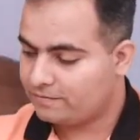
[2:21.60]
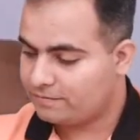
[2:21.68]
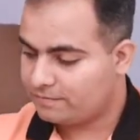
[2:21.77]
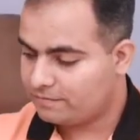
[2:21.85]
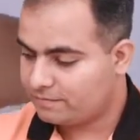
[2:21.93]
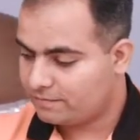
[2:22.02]

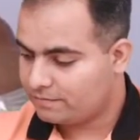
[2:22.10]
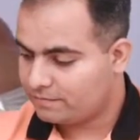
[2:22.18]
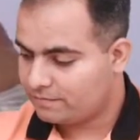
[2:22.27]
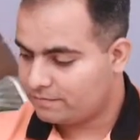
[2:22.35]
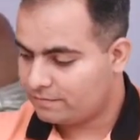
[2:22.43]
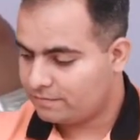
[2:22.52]

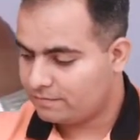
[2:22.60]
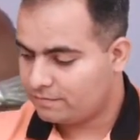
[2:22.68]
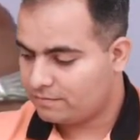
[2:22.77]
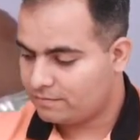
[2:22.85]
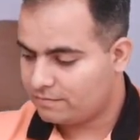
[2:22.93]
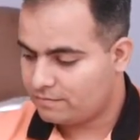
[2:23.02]

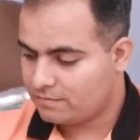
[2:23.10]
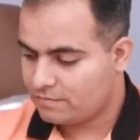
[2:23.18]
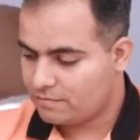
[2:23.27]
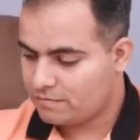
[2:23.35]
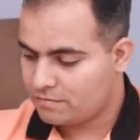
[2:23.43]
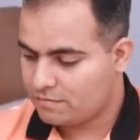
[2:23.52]

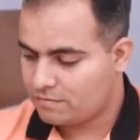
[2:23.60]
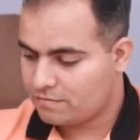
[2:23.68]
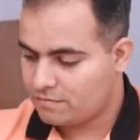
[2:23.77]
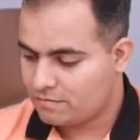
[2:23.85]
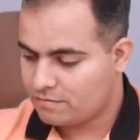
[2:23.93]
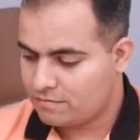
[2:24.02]

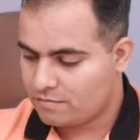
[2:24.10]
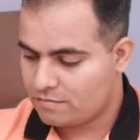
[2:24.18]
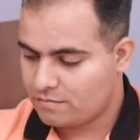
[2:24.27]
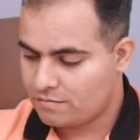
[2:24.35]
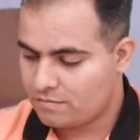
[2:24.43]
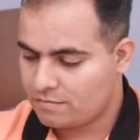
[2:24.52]
(silence)